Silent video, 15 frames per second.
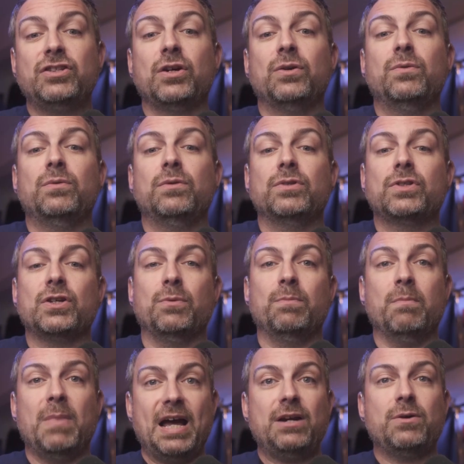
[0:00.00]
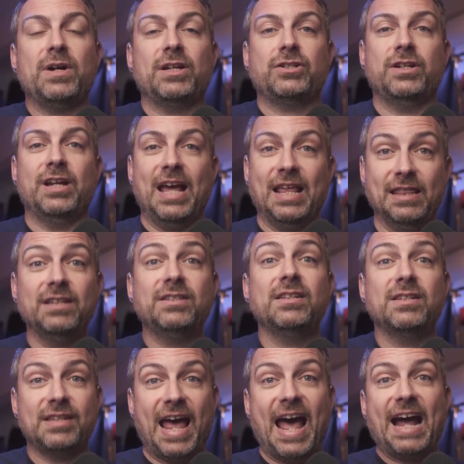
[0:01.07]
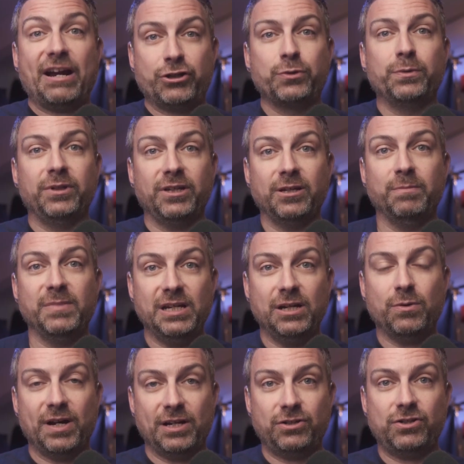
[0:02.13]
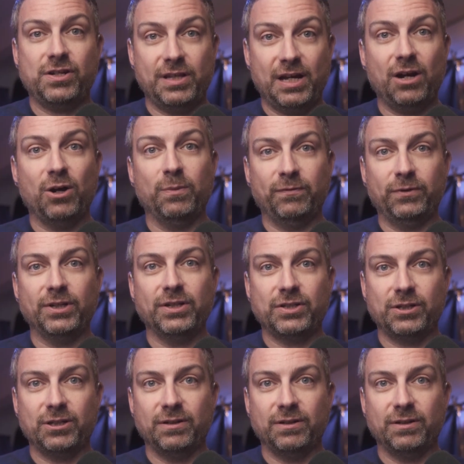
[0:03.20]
And so my question, and this is actually a me question that hopefully